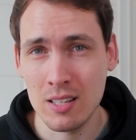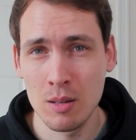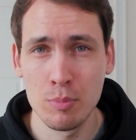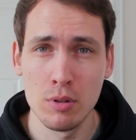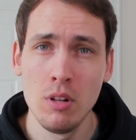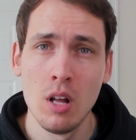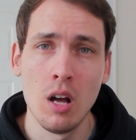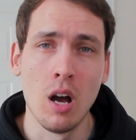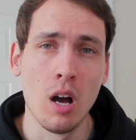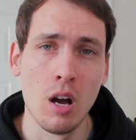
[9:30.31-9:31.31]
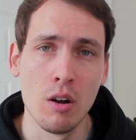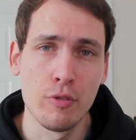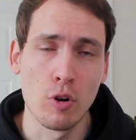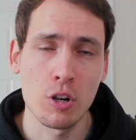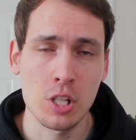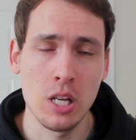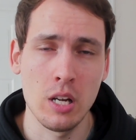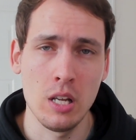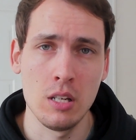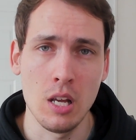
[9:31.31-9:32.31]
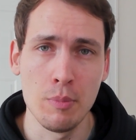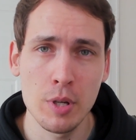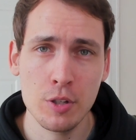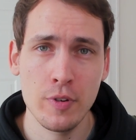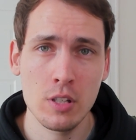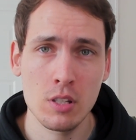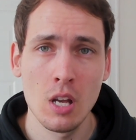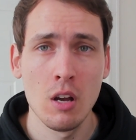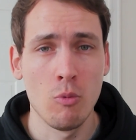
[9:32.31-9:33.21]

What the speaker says: simple for us here in Misfits.